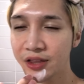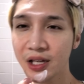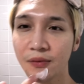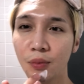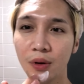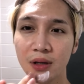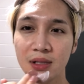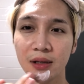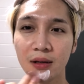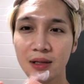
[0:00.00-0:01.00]
I think it more
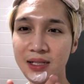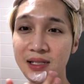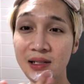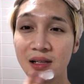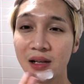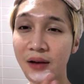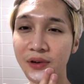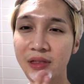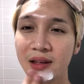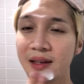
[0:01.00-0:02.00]
is like sealing
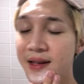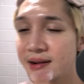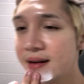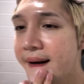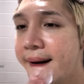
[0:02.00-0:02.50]
everything in.